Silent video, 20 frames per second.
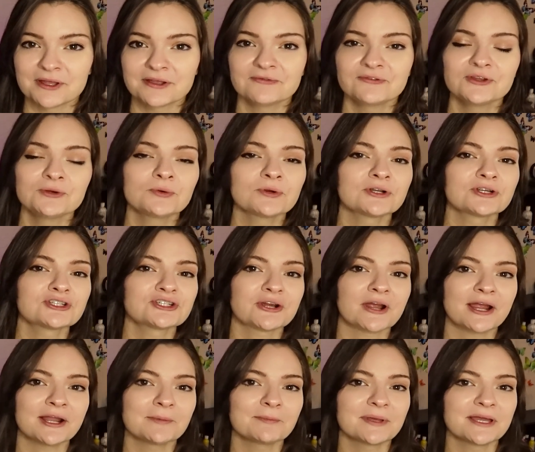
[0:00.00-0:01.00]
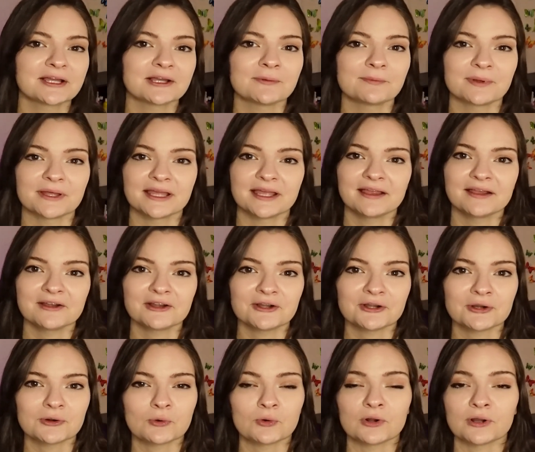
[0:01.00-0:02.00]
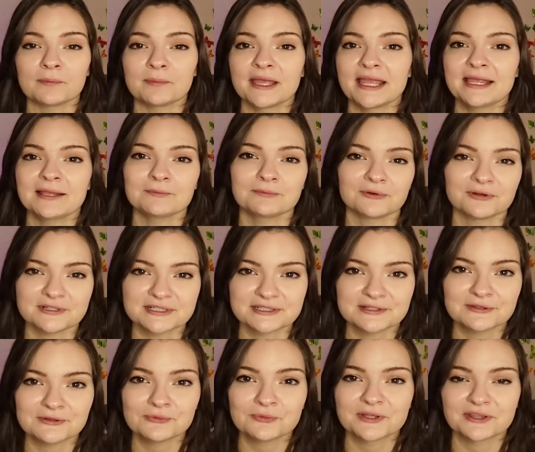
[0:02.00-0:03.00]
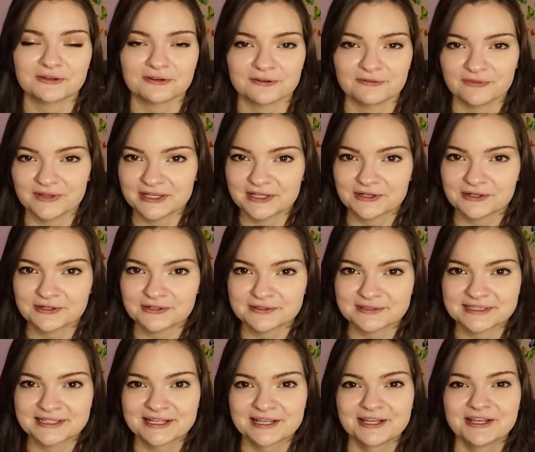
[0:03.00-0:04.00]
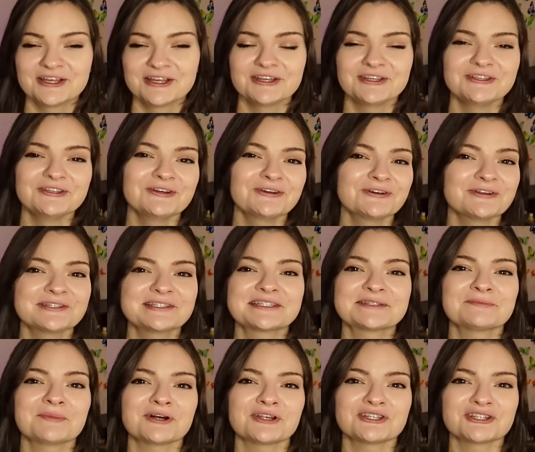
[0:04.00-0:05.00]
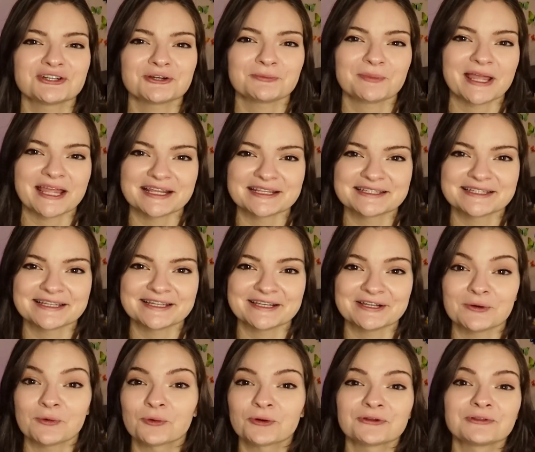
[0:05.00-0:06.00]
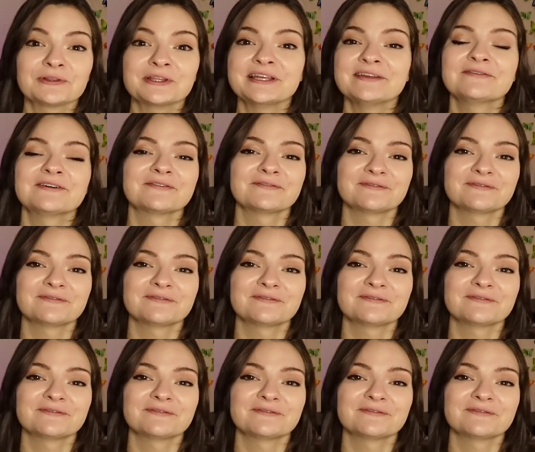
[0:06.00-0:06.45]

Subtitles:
If you were to try to pick up a hair or a paint bristle with your fingers, you could smudge your painting or leave a